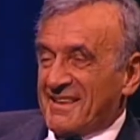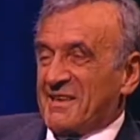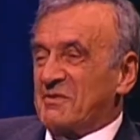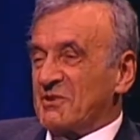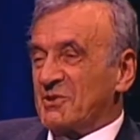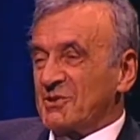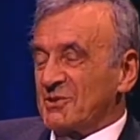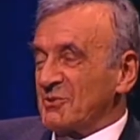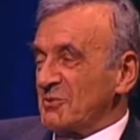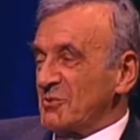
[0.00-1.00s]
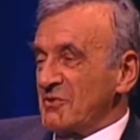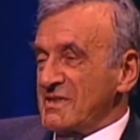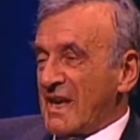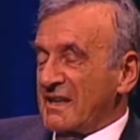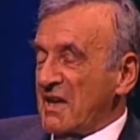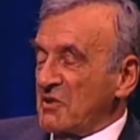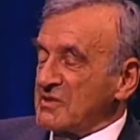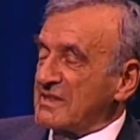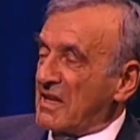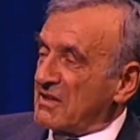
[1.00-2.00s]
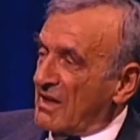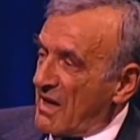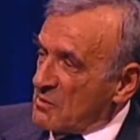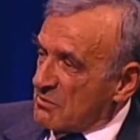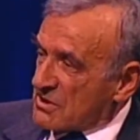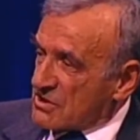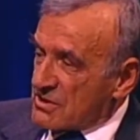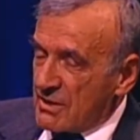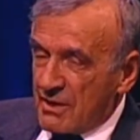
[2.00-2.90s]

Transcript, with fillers: if I don't go to the movies, I cannot stand the language.